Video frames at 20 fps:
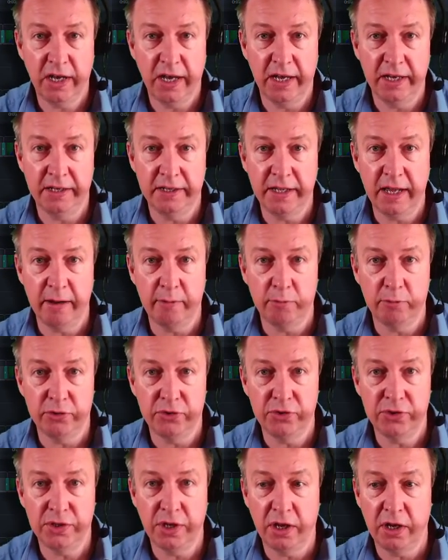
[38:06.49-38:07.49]
and that will
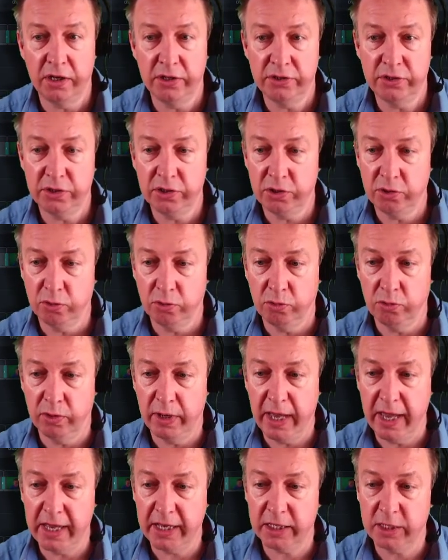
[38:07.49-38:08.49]
start
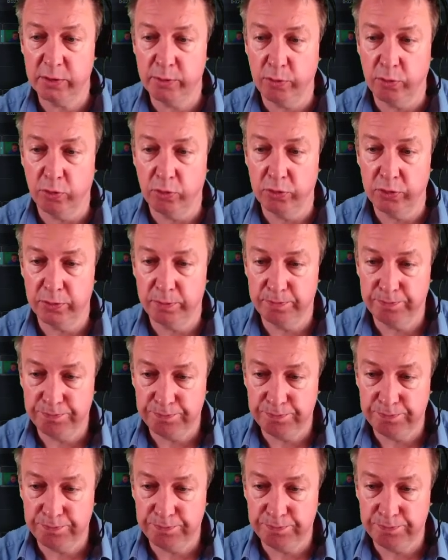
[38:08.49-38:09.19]
your export.